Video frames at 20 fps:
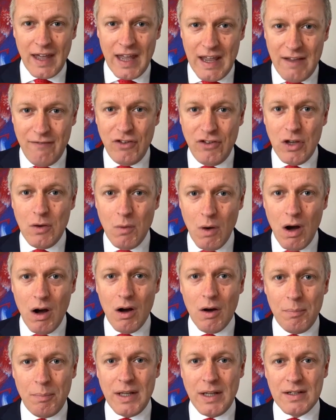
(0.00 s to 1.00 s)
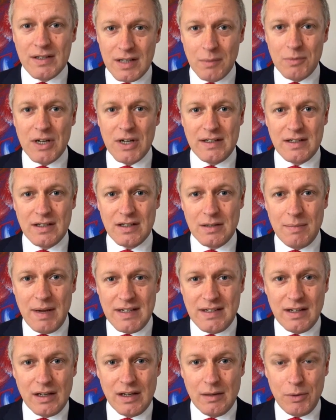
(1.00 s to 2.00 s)
that if you are being subject to
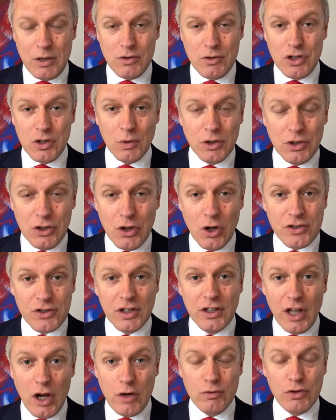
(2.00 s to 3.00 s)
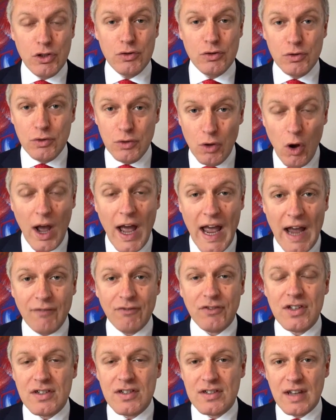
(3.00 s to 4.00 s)
domestic abuse, you are not alone. You do not
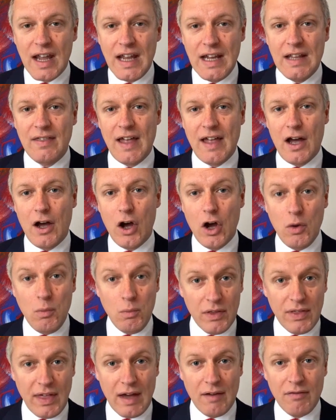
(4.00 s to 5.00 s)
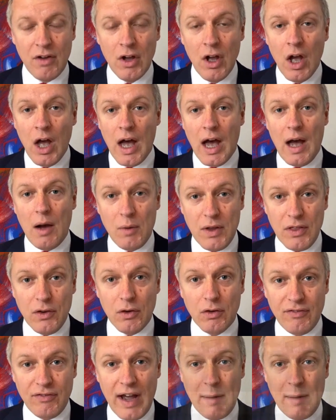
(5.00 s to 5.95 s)
have to stay in that home with your